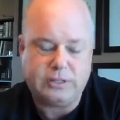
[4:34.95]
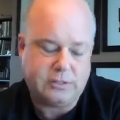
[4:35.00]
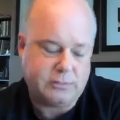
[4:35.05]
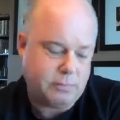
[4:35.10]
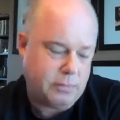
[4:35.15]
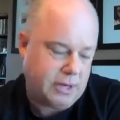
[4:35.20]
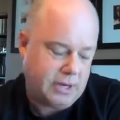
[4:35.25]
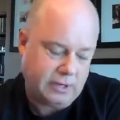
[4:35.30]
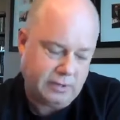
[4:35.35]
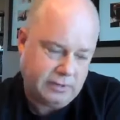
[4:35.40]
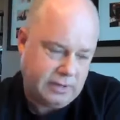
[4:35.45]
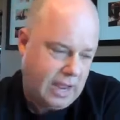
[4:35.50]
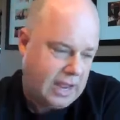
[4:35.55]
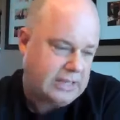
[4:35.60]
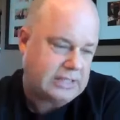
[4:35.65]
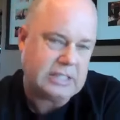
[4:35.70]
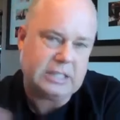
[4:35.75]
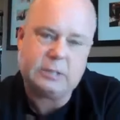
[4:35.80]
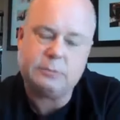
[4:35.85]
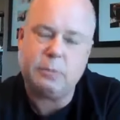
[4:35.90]
It's been a
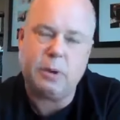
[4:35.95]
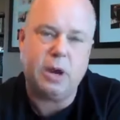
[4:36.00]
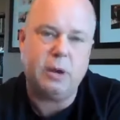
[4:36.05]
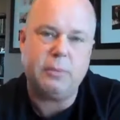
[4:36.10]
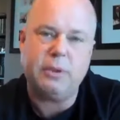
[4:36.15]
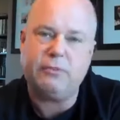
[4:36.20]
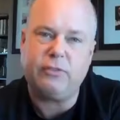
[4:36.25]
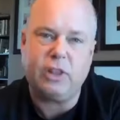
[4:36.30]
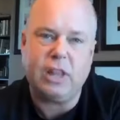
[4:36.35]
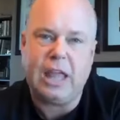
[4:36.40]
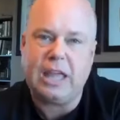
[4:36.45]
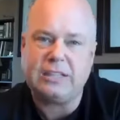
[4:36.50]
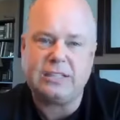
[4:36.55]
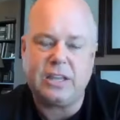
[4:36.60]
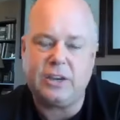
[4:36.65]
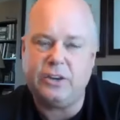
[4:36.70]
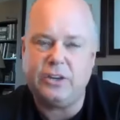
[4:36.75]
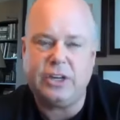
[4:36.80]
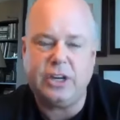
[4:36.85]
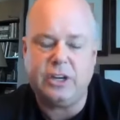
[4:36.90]
nice experiment for the
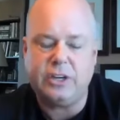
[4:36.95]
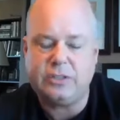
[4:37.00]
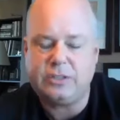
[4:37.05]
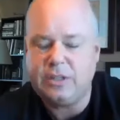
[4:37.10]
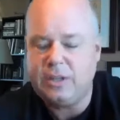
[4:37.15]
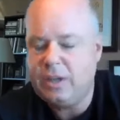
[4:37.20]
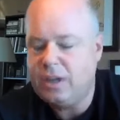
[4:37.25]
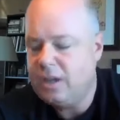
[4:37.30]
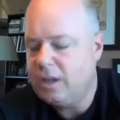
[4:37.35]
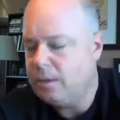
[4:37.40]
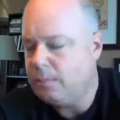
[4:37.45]
last 100 years,